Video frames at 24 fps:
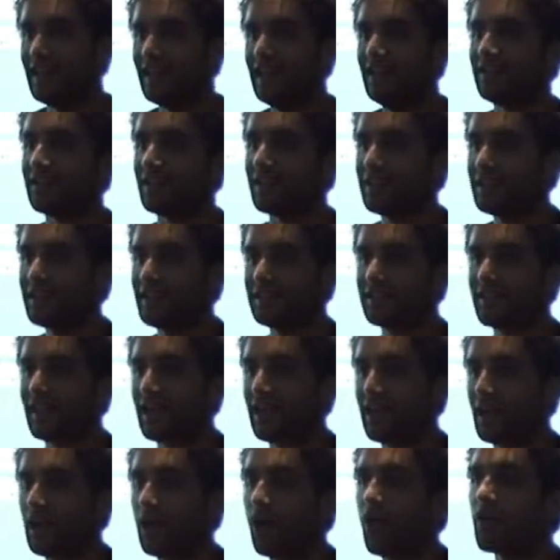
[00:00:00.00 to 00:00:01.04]
So this is
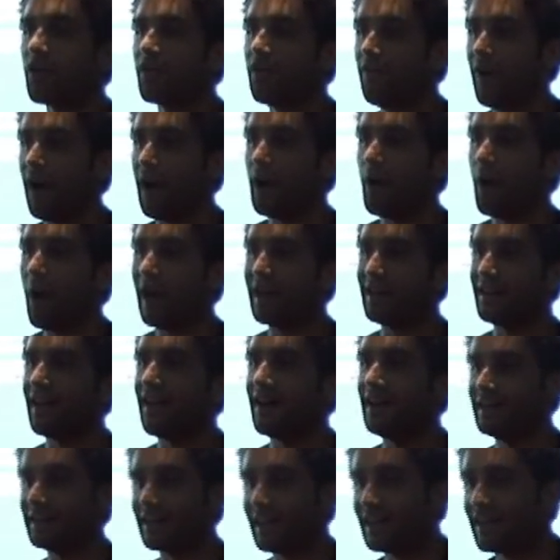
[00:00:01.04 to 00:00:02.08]
a log file
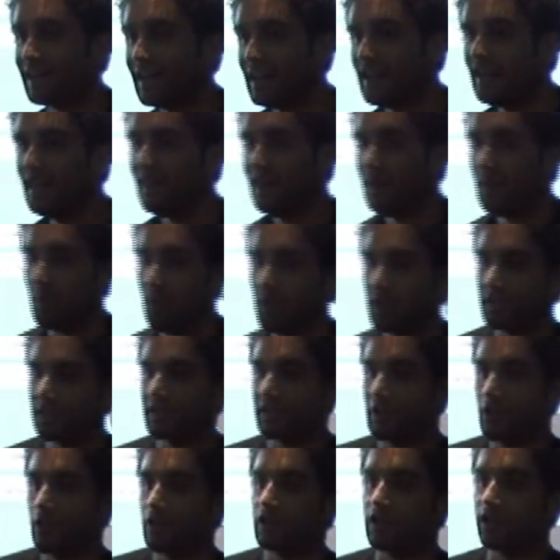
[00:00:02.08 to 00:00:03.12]
analyzer,
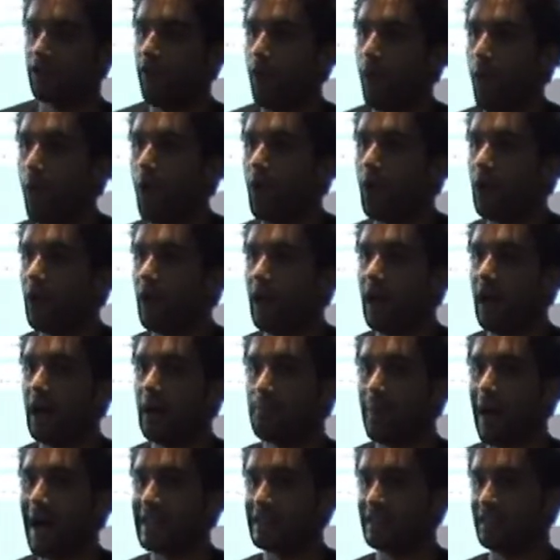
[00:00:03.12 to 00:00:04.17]
which looks for
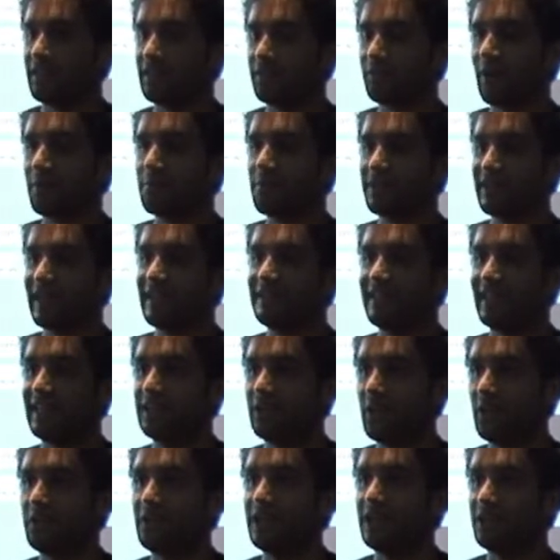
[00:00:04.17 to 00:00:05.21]
patterns representing
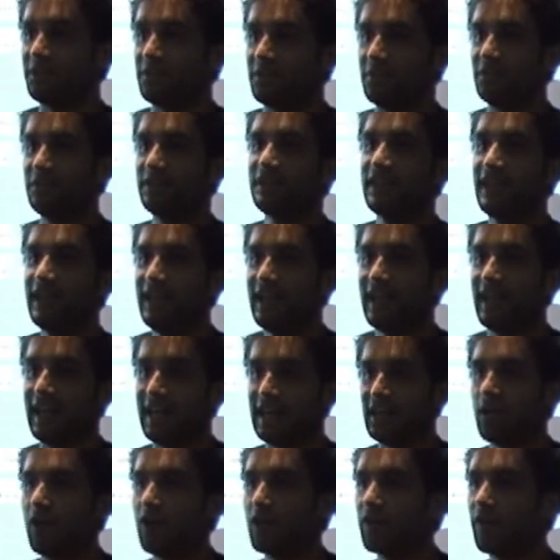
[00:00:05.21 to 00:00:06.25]
known issues
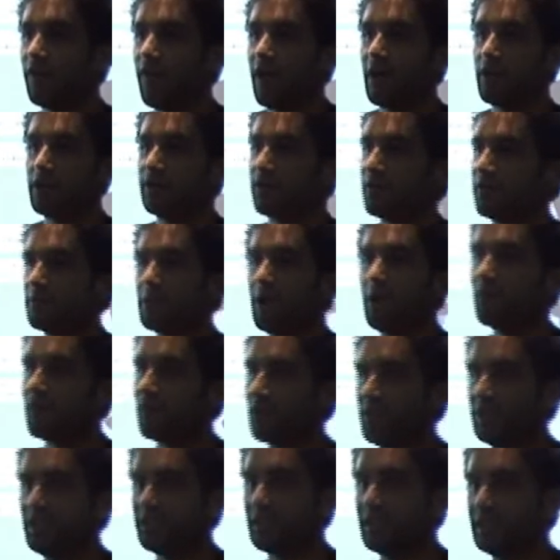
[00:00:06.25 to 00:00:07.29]
in log files from
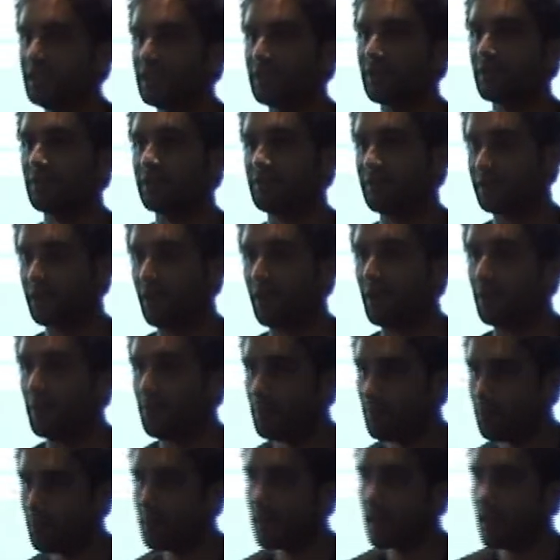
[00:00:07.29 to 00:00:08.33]
Confluence and JIRA and so on.
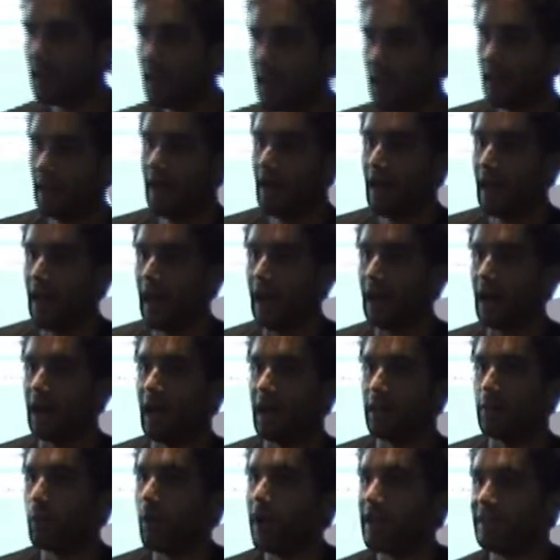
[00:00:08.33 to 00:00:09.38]

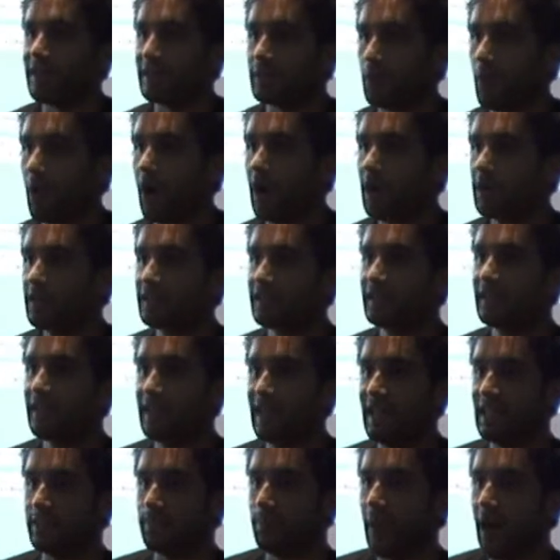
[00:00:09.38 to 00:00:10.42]
And the way this works
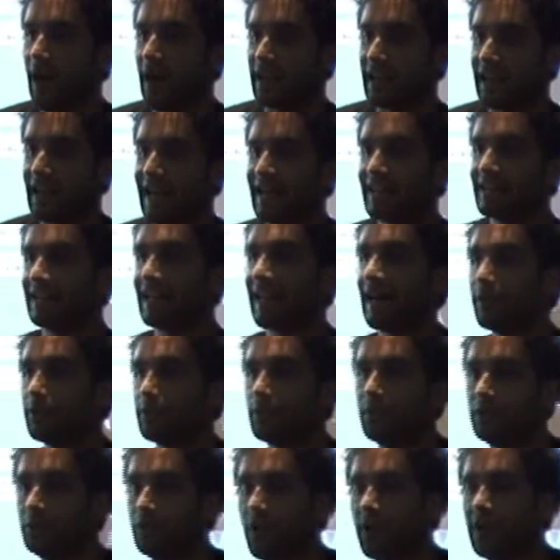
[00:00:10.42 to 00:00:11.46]
is by connecting out
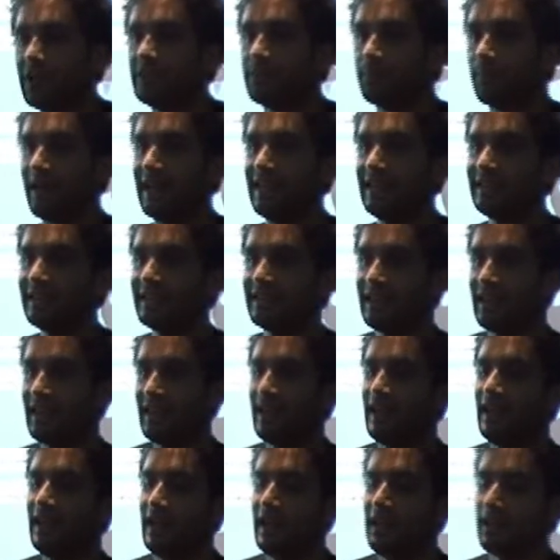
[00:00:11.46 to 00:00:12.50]
to a knowledge base
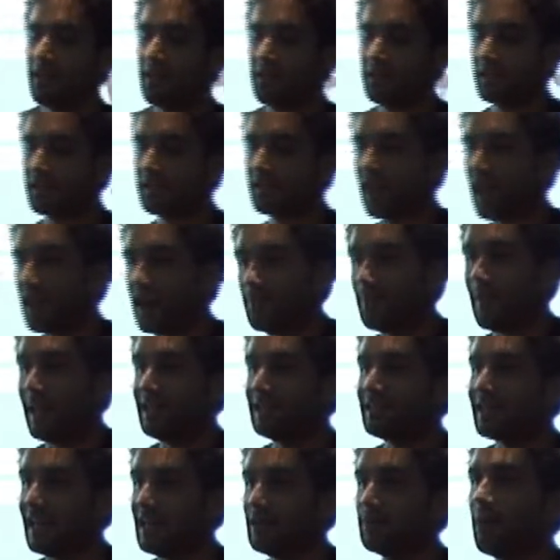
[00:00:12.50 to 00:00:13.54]
that's
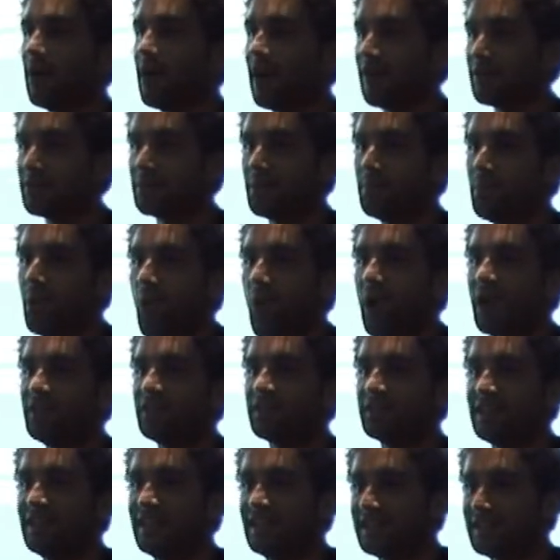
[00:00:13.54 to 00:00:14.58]
maintained by our support
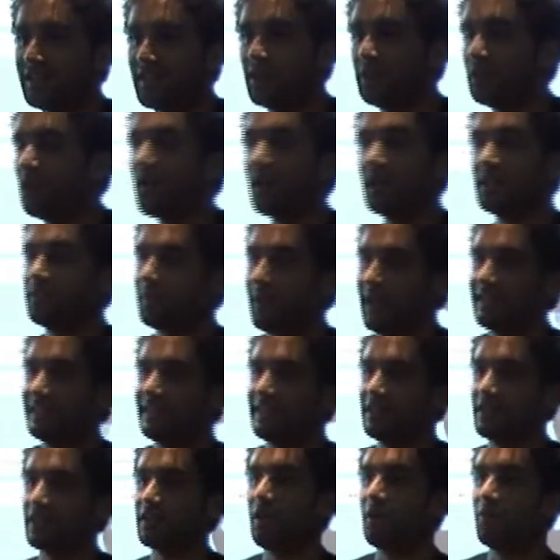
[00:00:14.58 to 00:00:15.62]
engineers. So the knowledge base
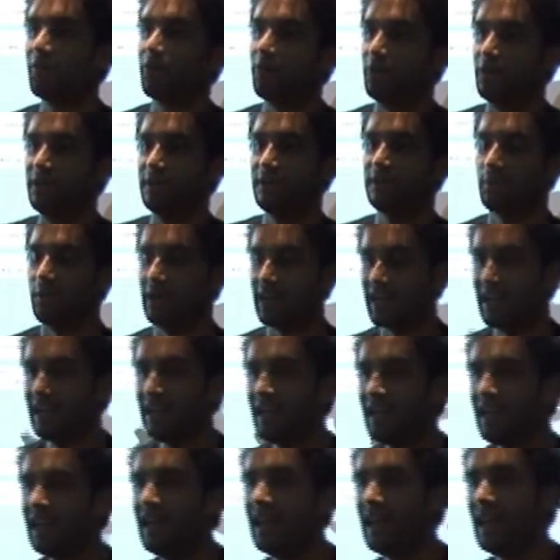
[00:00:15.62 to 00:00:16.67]
is a Confluence wiki.
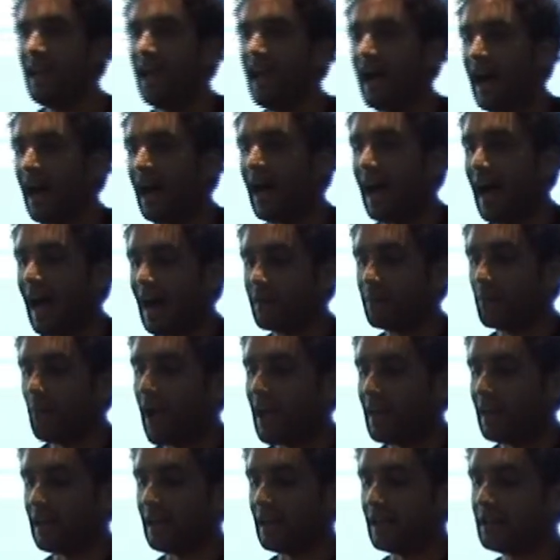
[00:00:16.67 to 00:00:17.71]
And
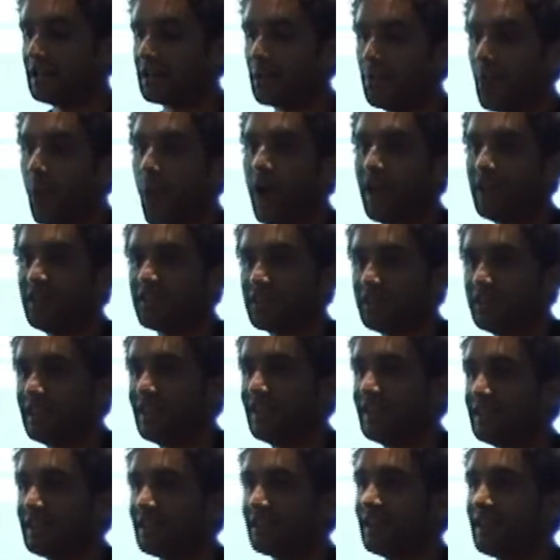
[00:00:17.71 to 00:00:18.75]
when support
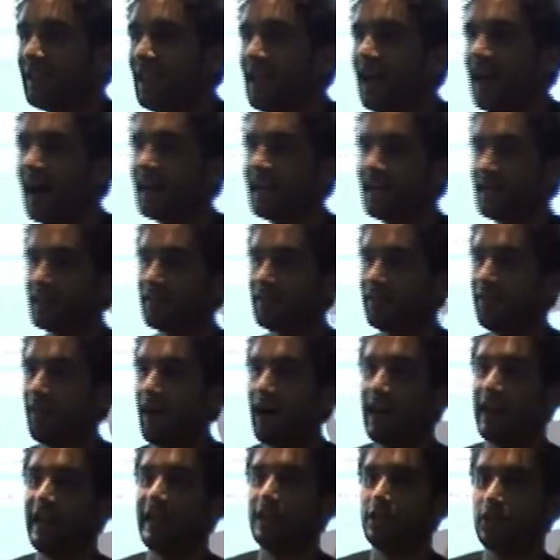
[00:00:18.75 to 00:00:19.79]
engineers
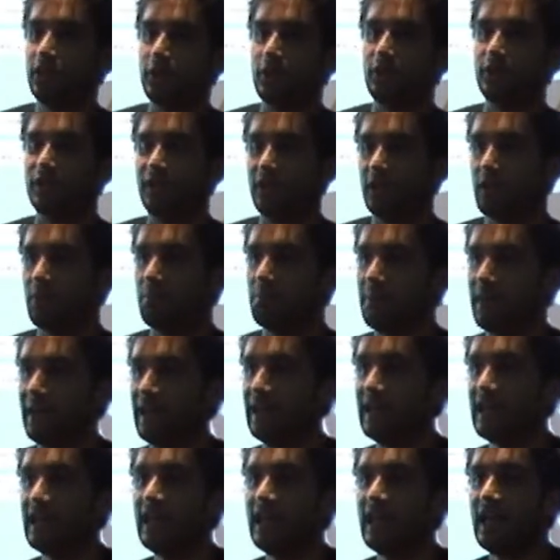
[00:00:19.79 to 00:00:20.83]
identify issues that can
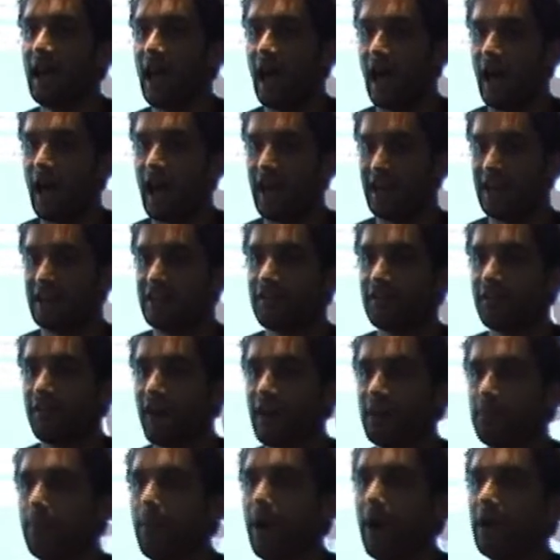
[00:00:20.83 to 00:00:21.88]
be
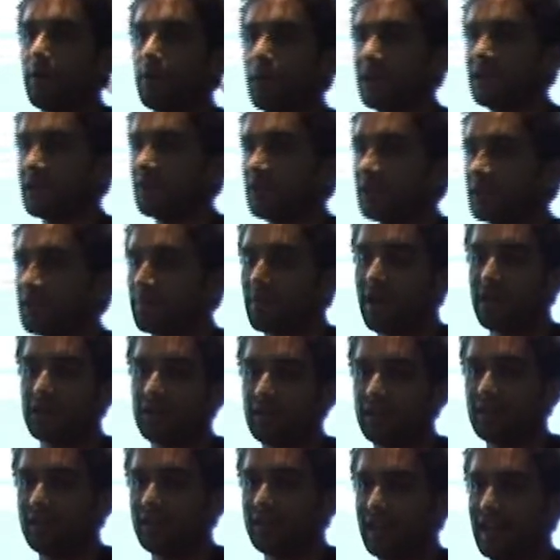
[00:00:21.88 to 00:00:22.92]
identified by regular
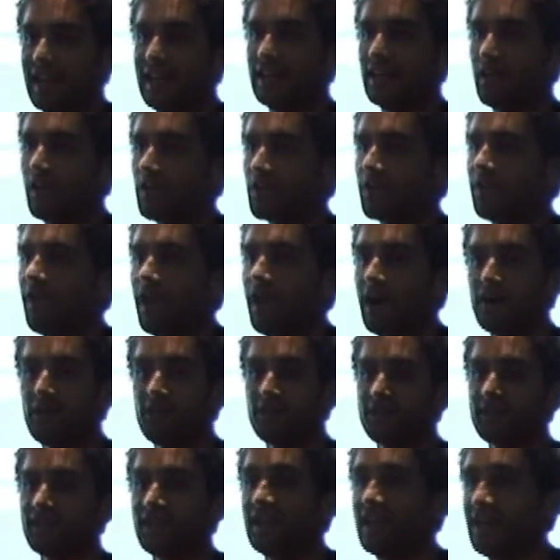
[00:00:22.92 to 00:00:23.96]
expressions in log
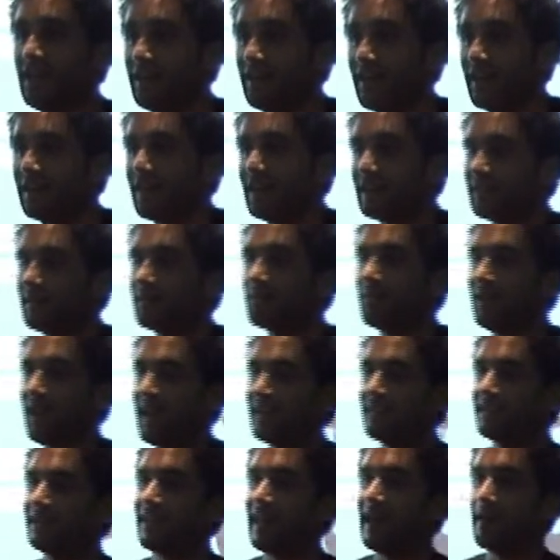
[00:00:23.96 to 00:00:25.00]
files, then they simply
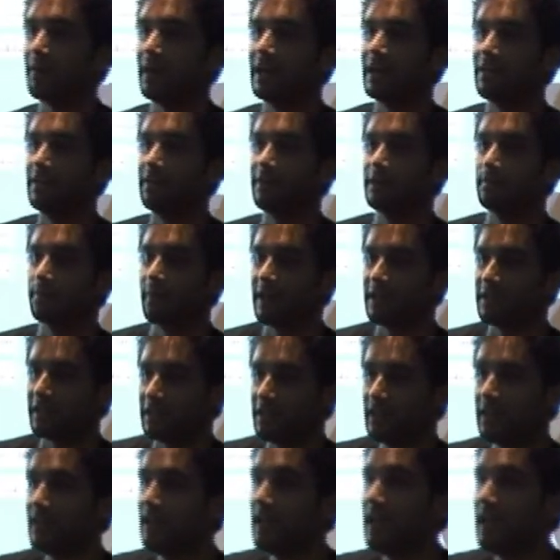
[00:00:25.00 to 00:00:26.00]
enter that regular expression.